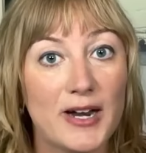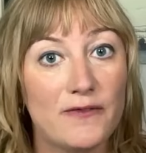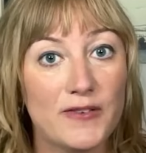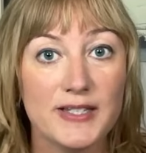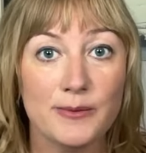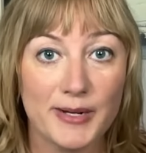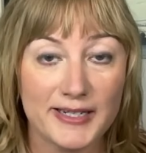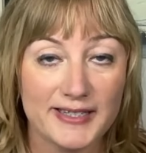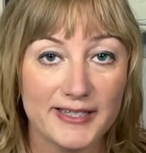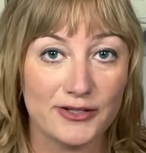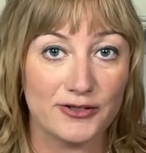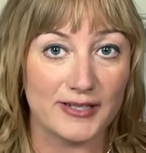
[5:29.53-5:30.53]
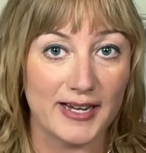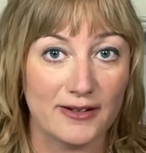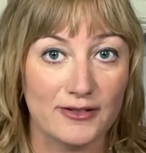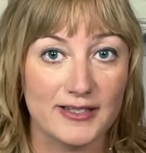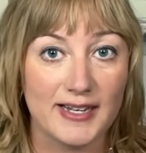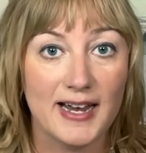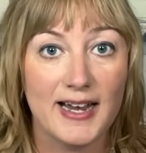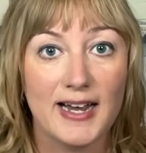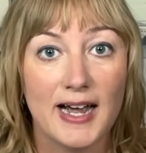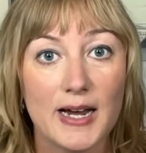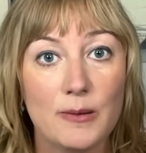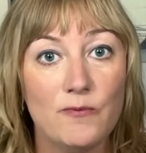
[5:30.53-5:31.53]
I visit my sister's house,
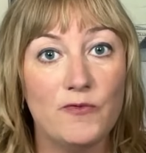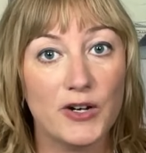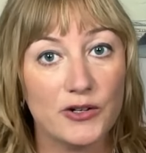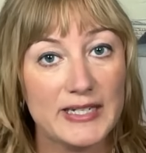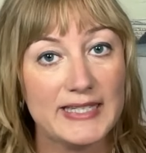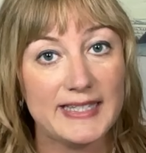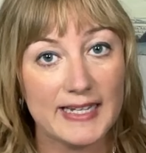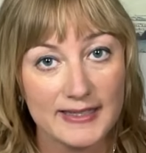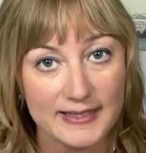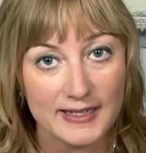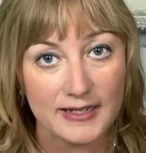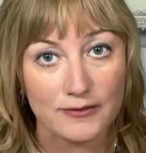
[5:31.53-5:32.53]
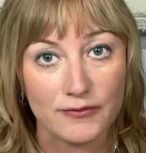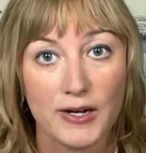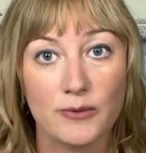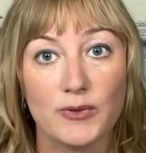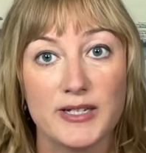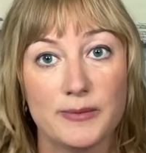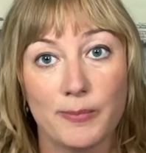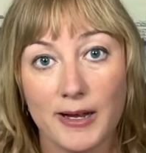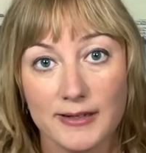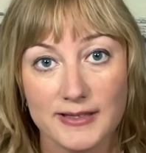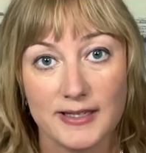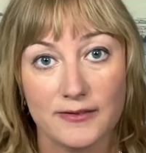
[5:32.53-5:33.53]
I'm very sensitive and
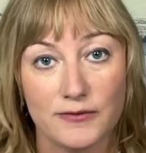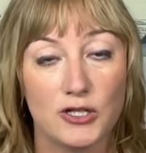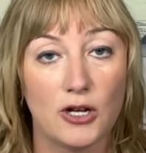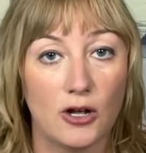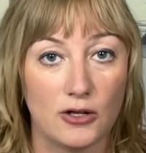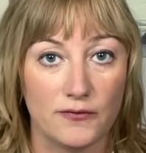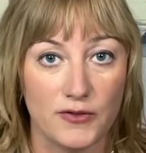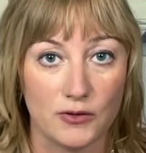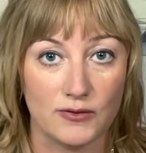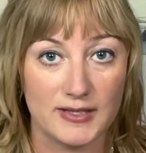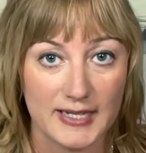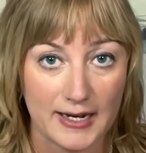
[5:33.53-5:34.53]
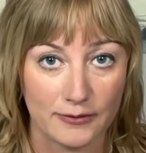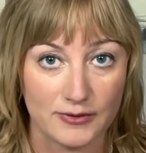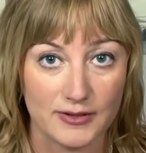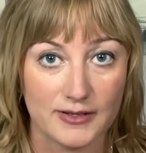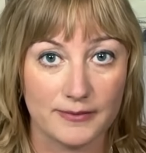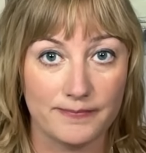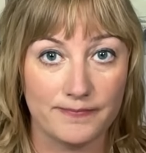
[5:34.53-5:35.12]
responsive to all of those sounds.